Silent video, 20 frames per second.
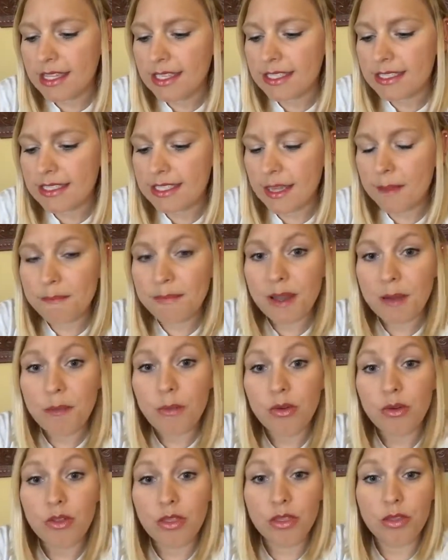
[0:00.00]
Tip
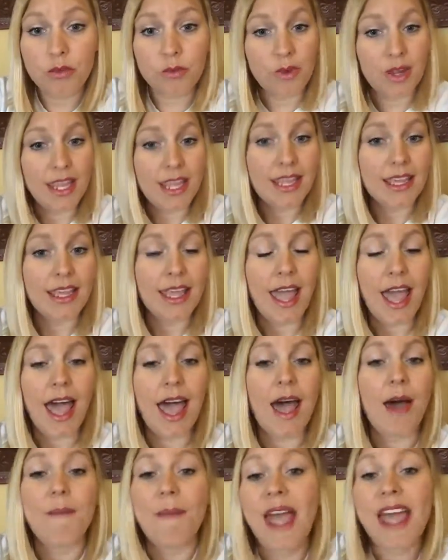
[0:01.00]
number 3,
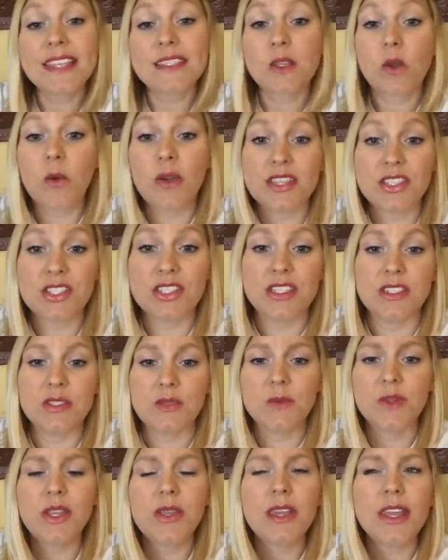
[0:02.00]
ask questions.
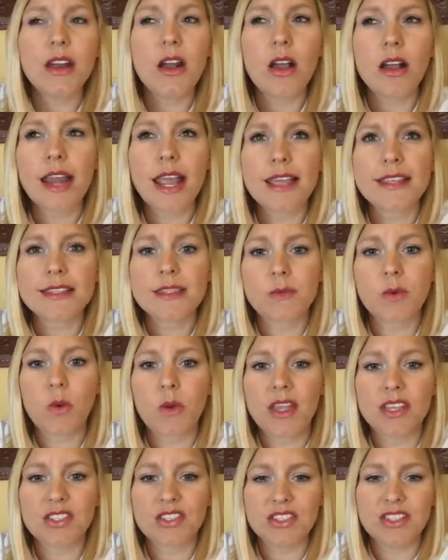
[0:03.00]
When you get on, ask some
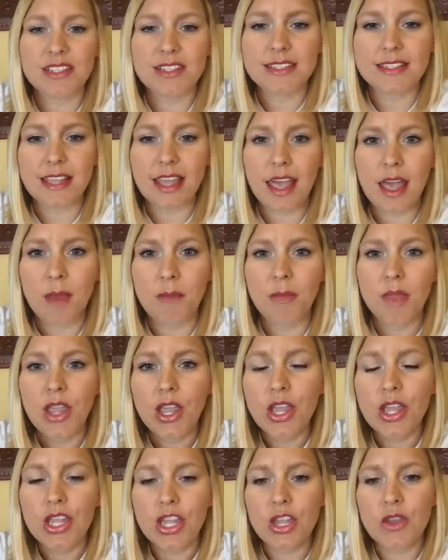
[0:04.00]
questions.
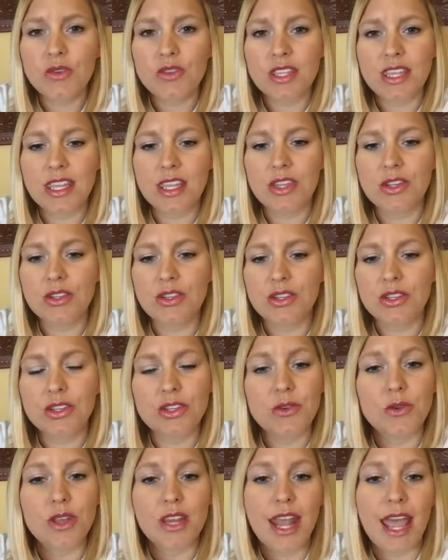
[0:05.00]
Usually
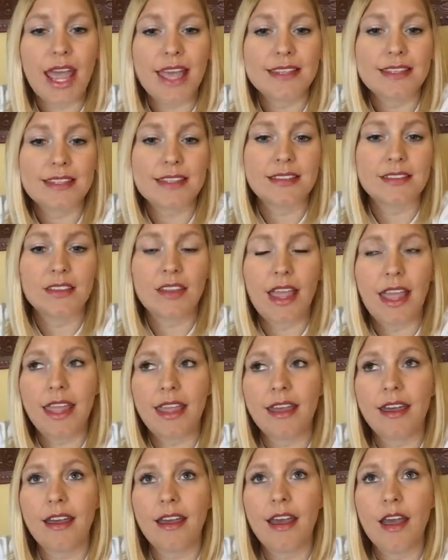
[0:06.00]
you could ask well,
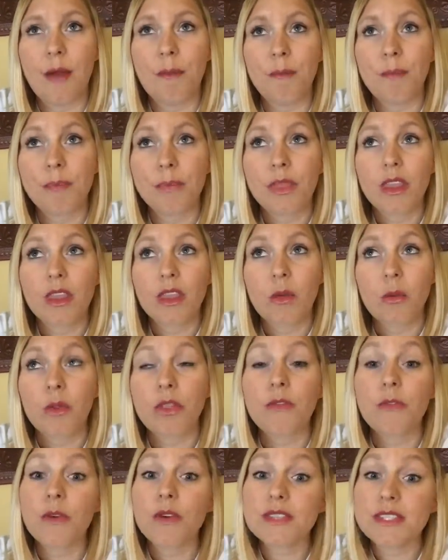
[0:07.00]
the
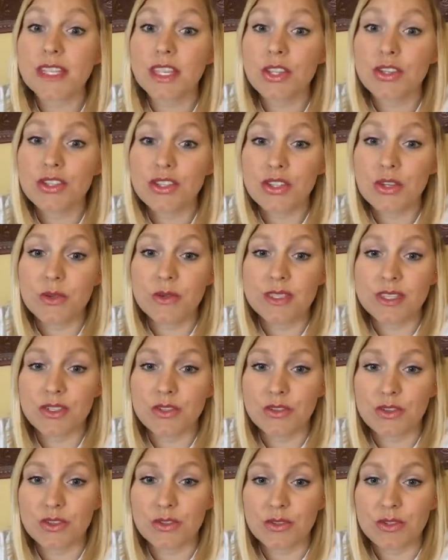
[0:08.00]
first thing you should do is
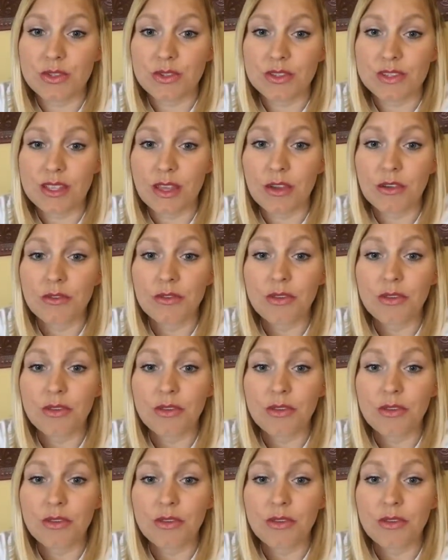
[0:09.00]
introduce yourself.